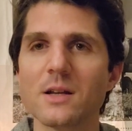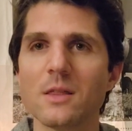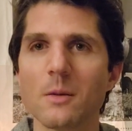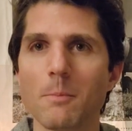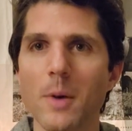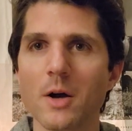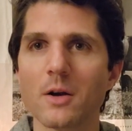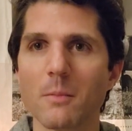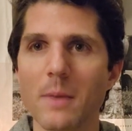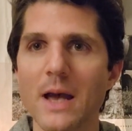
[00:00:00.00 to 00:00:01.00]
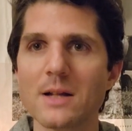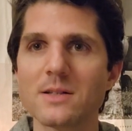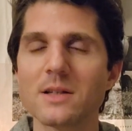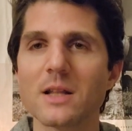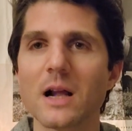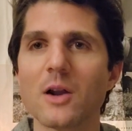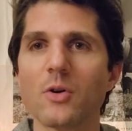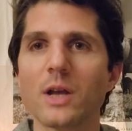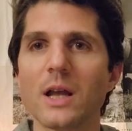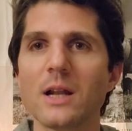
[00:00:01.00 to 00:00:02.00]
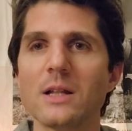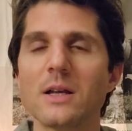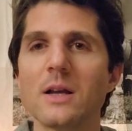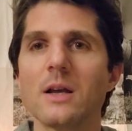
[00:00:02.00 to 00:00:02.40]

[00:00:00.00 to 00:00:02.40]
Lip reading: in the bunk beds that are located